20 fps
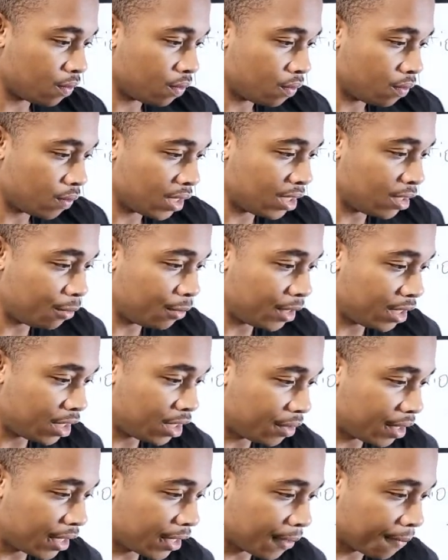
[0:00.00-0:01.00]
What did we
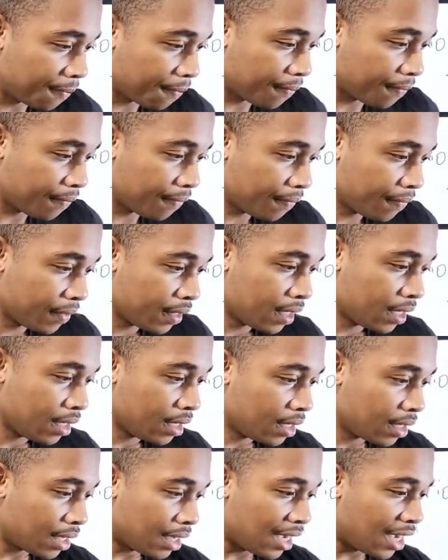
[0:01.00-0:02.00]
do here?
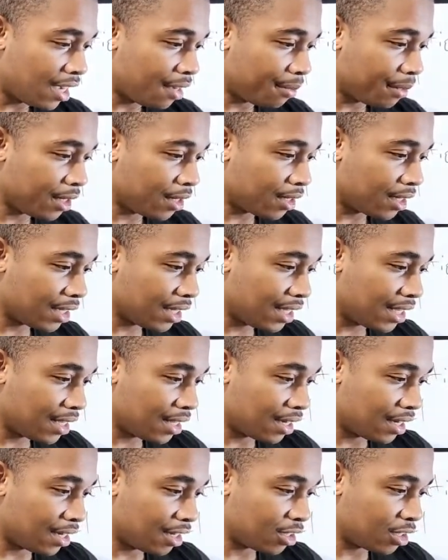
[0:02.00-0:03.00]
I am gonna
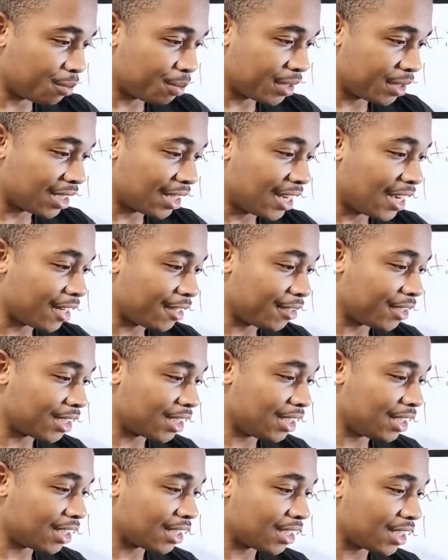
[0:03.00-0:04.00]
get 100%
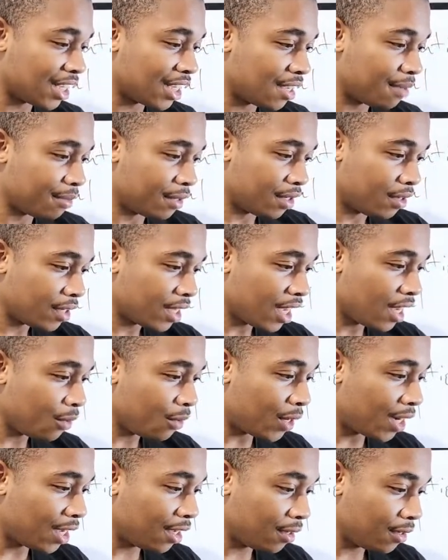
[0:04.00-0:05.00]
accuracy this time. Okay,
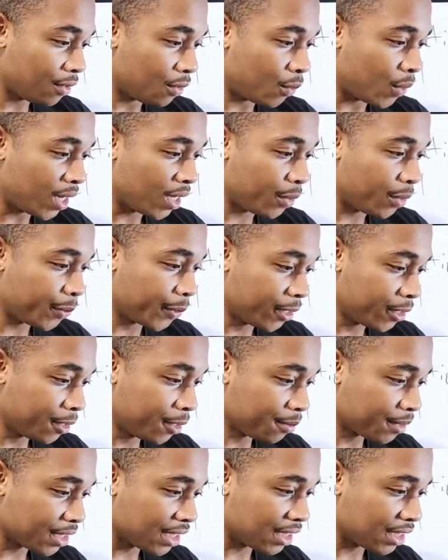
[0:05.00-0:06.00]
Wyatt
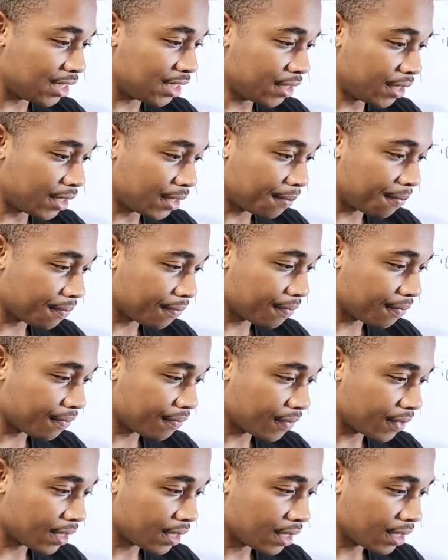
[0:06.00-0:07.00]
Williams, let's do it.
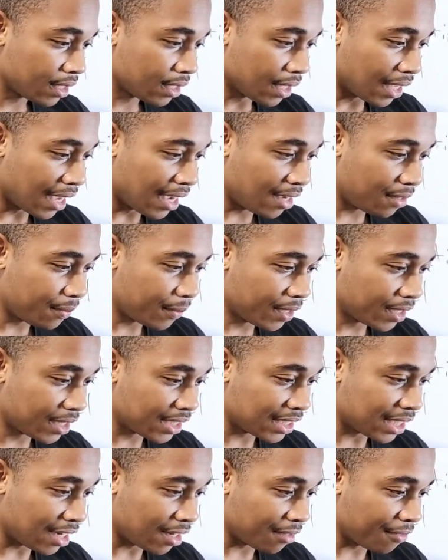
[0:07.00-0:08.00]
Edward
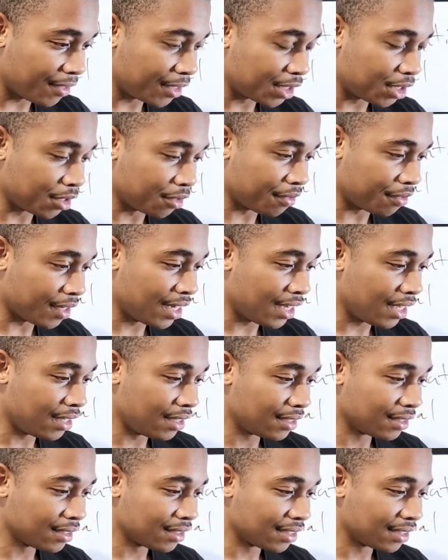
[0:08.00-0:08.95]
Stockfish, your friend.